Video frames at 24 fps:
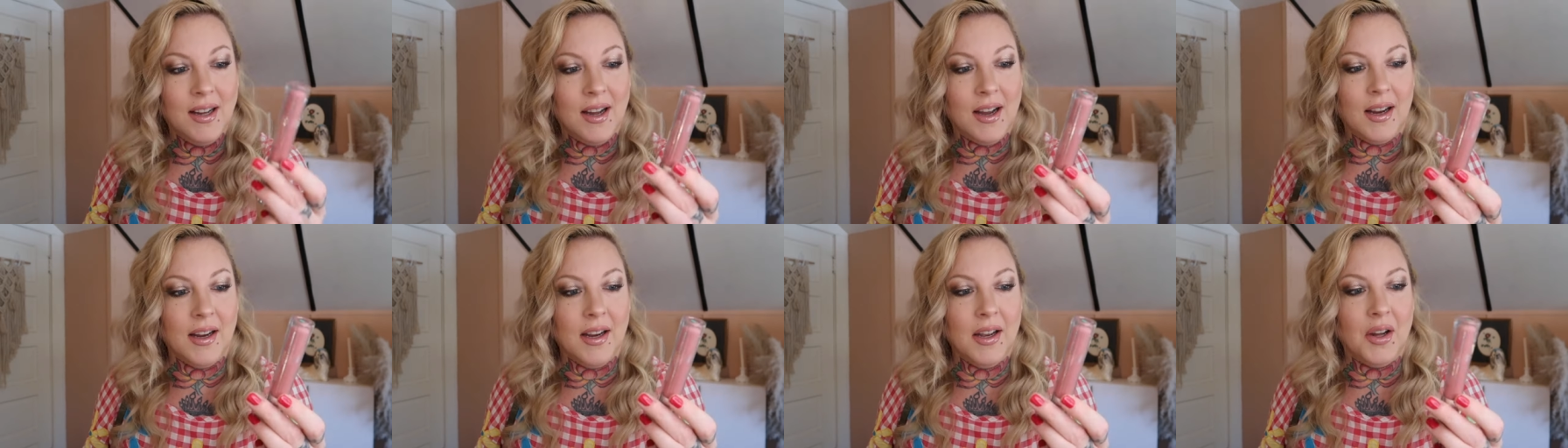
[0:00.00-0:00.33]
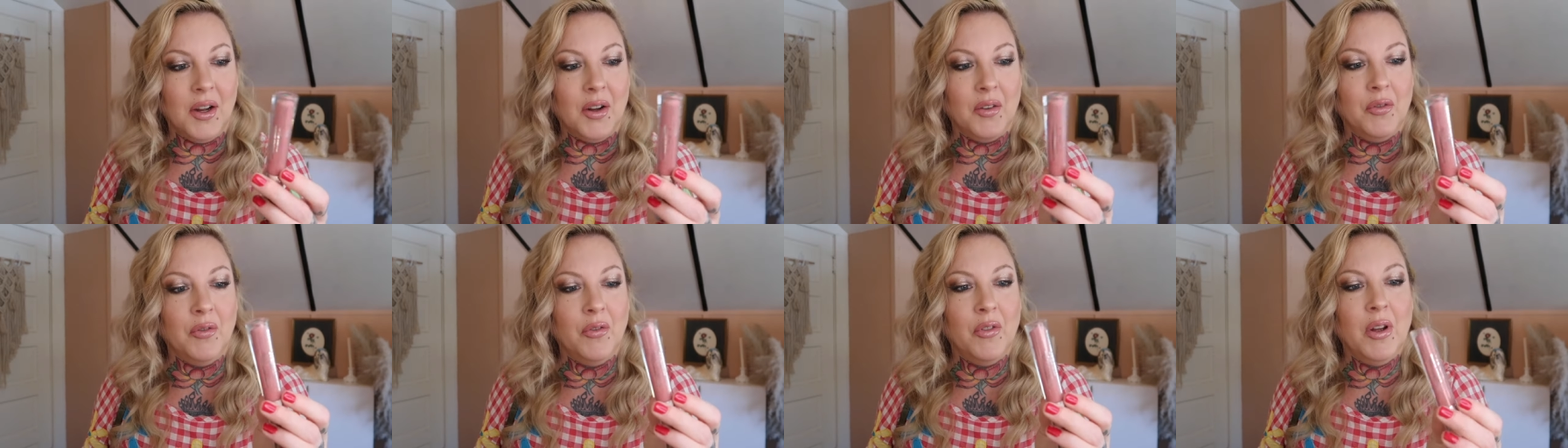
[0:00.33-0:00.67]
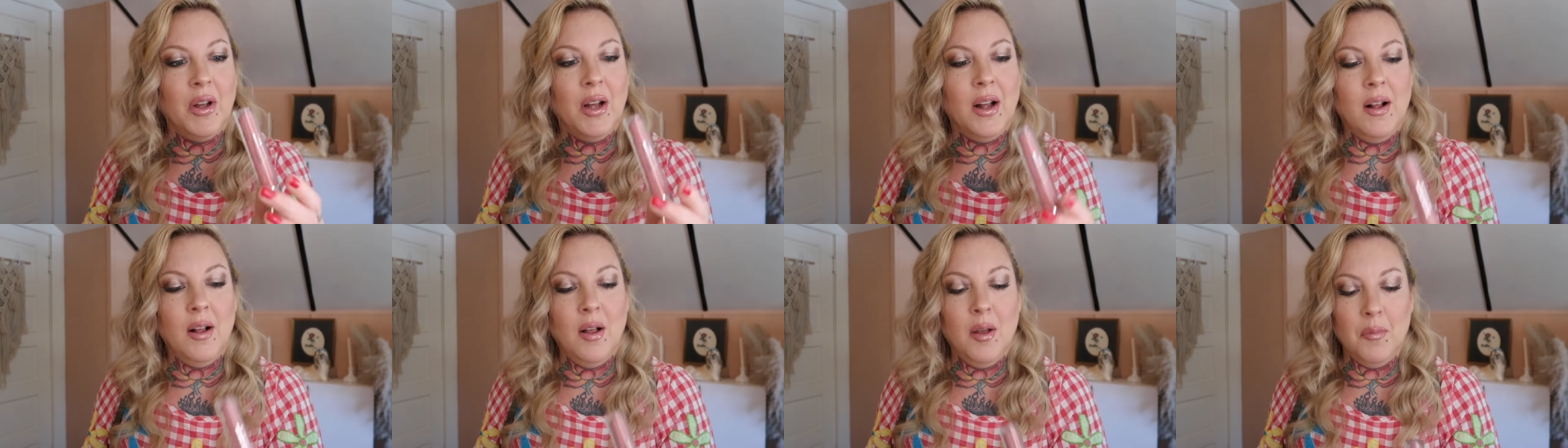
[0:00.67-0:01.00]
I have
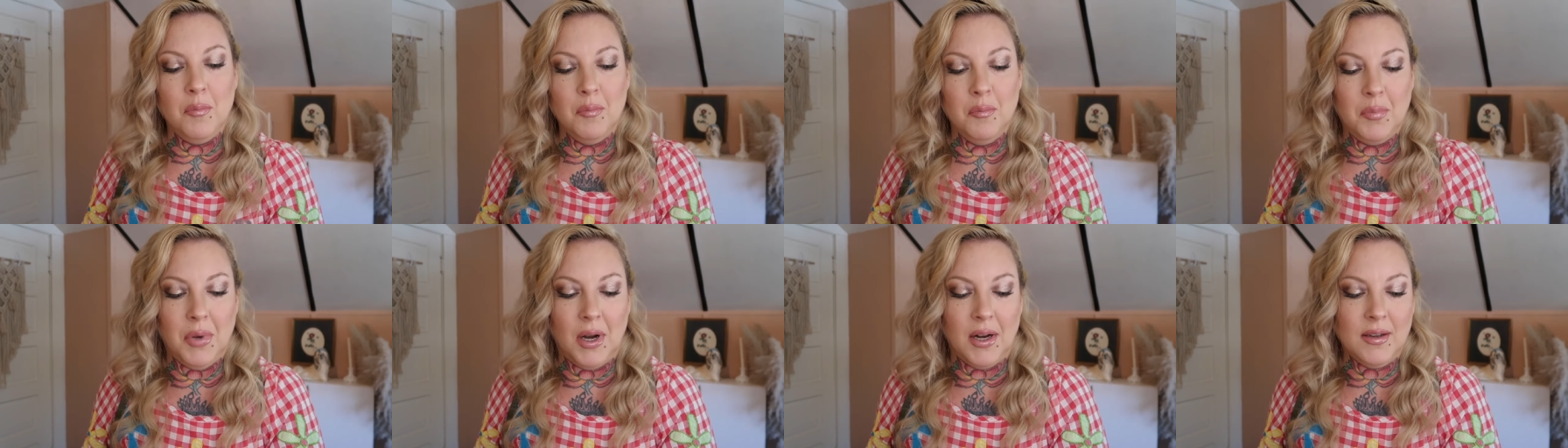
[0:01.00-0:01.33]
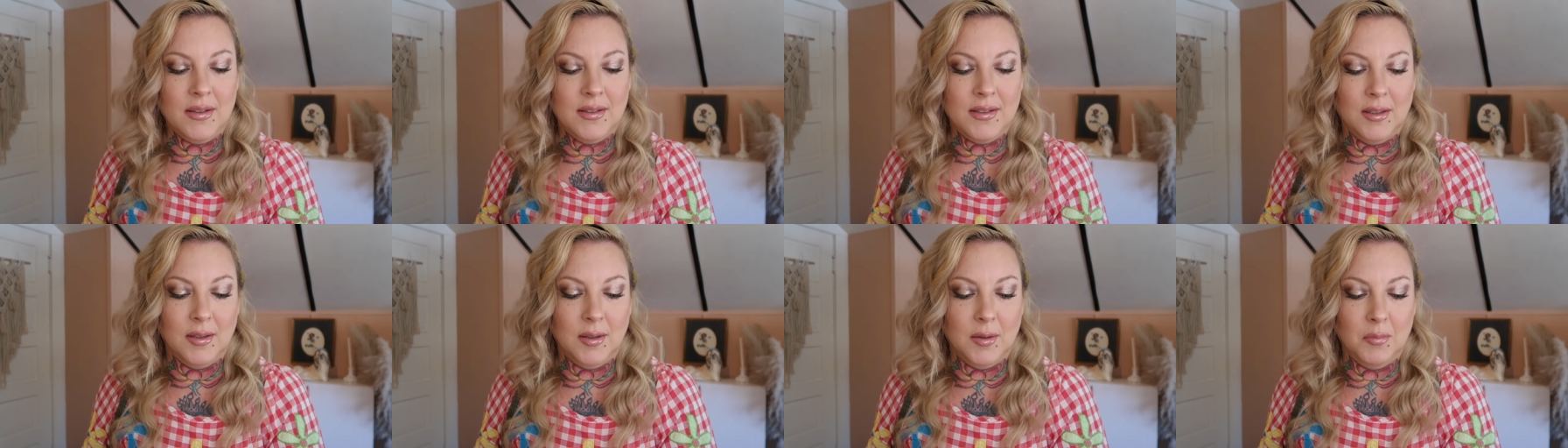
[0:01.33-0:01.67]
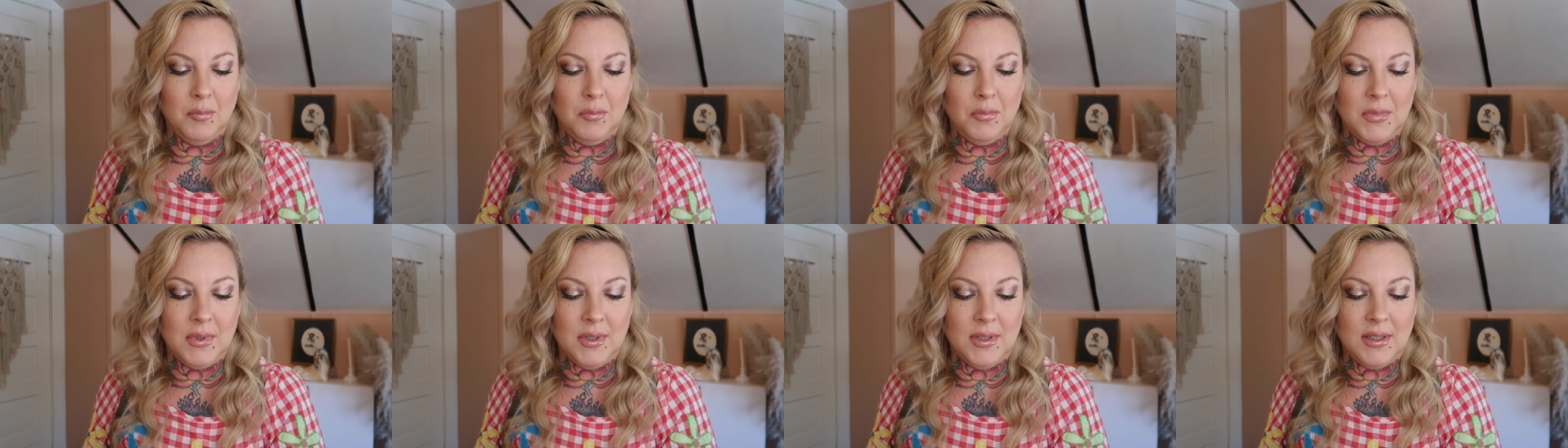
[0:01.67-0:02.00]

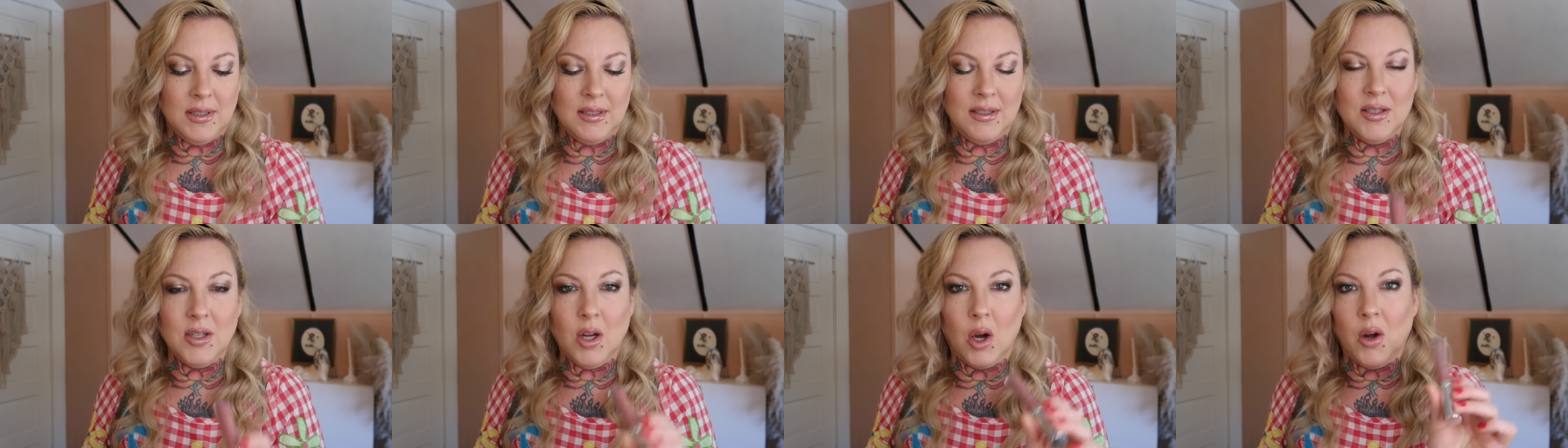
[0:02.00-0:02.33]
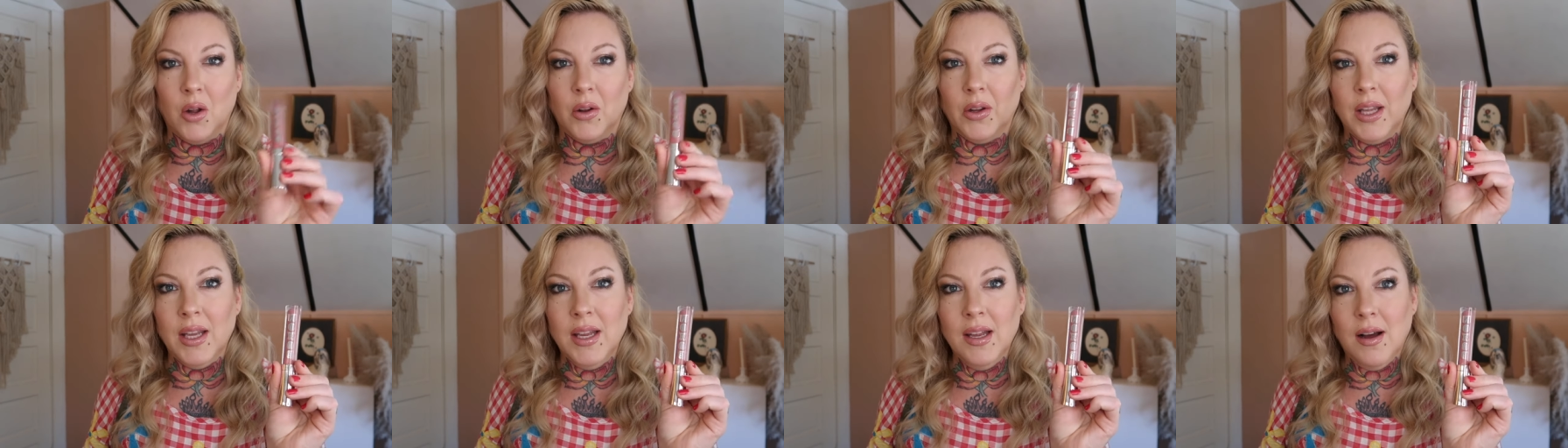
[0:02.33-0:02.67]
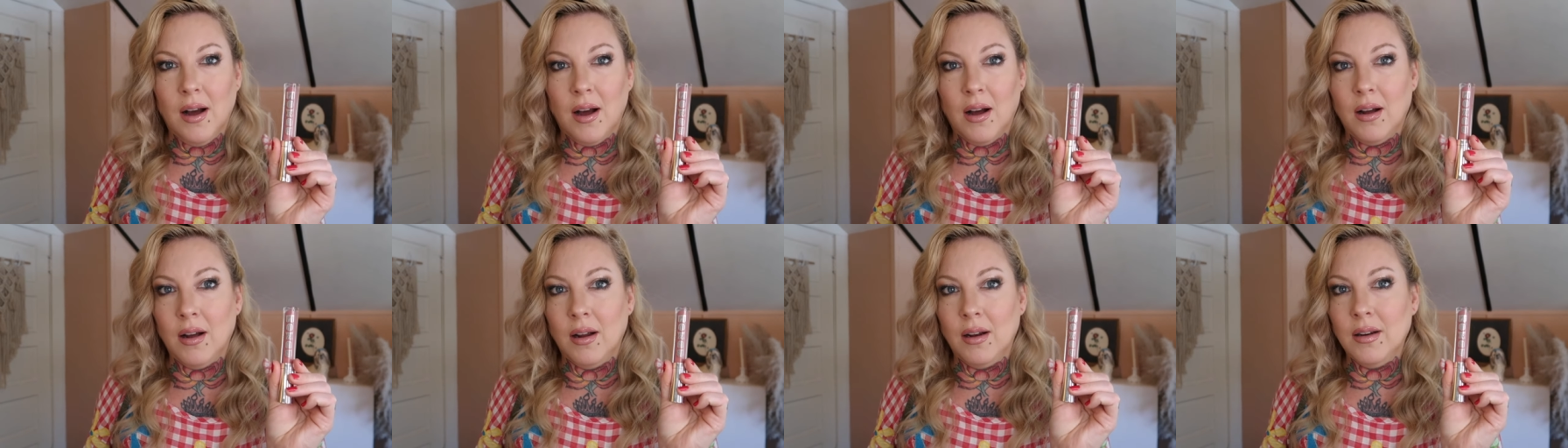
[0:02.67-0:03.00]
Buxom's Dolly
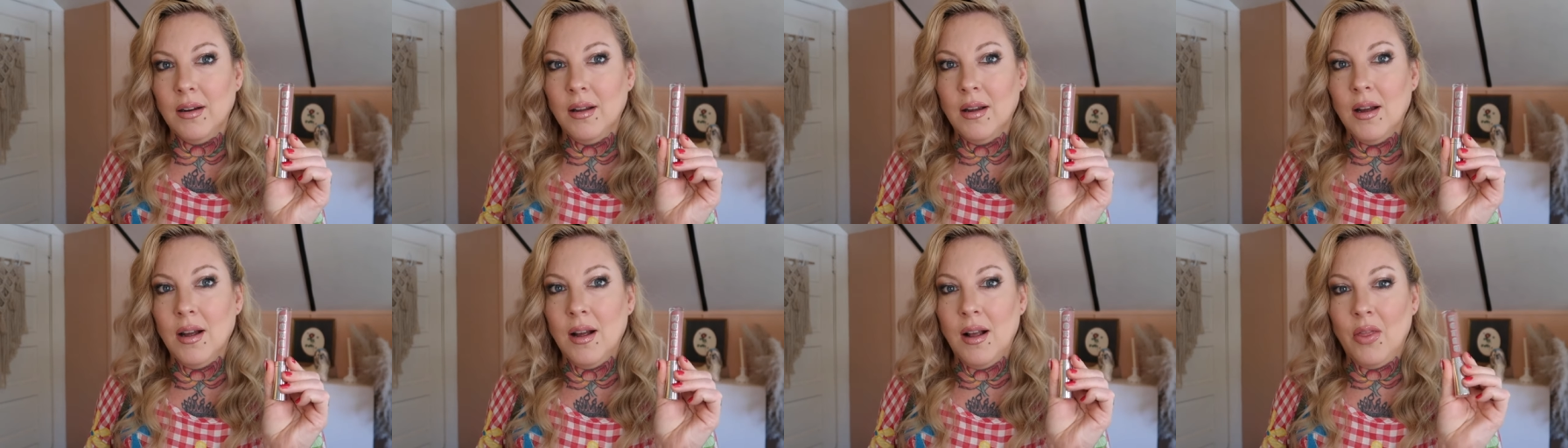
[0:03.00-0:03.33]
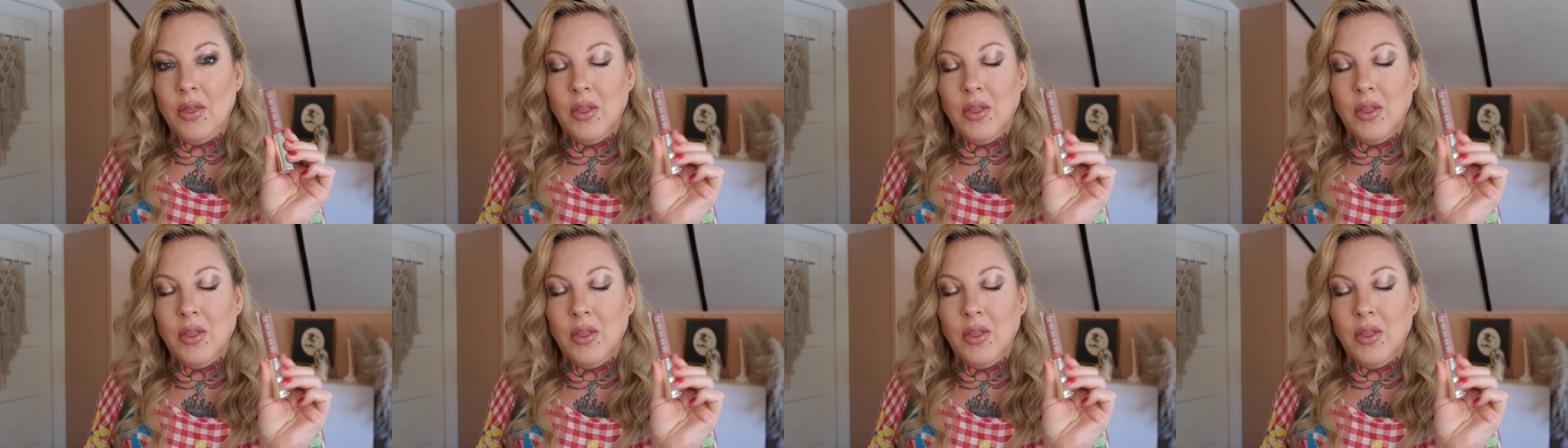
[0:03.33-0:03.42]
on